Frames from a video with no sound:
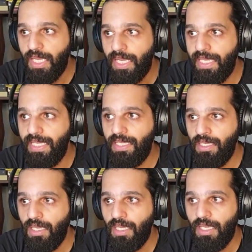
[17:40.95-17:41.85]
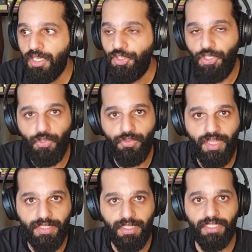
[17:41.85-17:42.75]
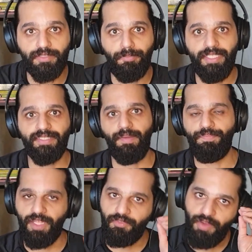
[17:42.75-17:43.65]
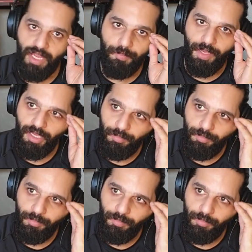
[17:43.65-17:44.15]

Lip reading: He knew that it meant something very big,